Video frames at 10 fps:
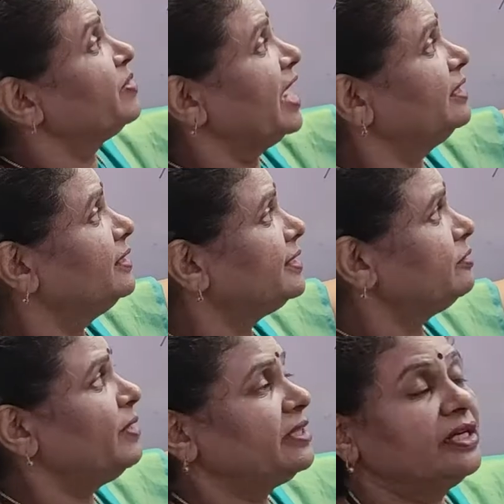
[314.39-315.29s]
And
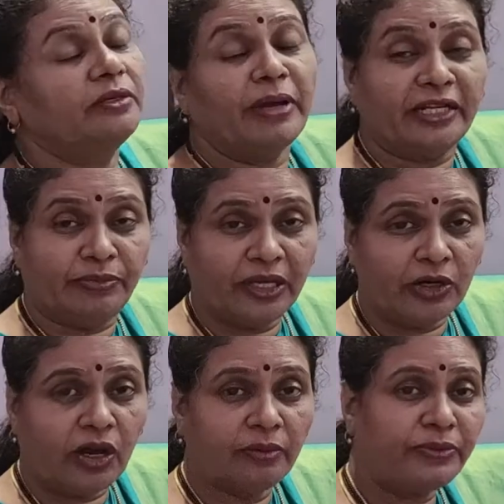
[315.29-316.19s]
this method might be
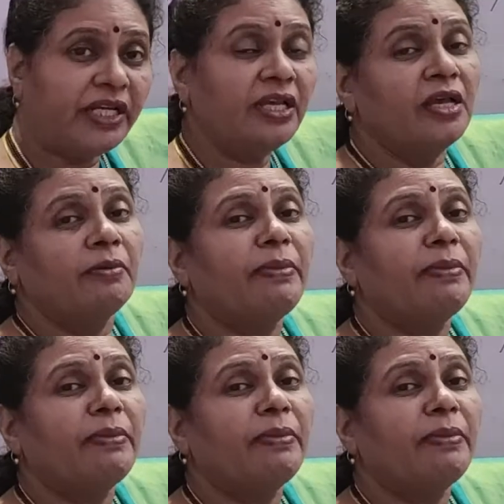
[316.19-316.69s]
adopted